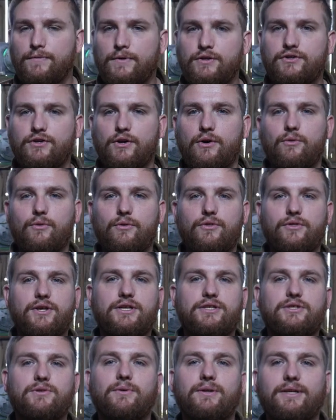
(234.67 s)
So
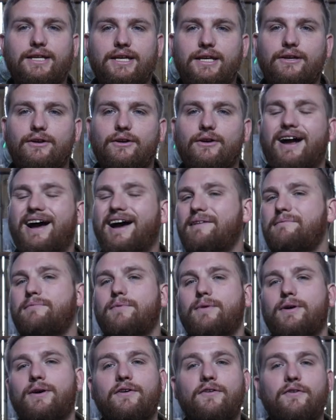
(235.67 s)
this one here, I've
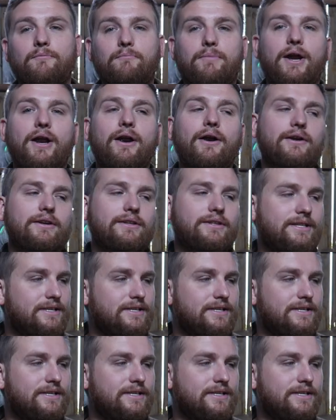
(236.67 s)
buried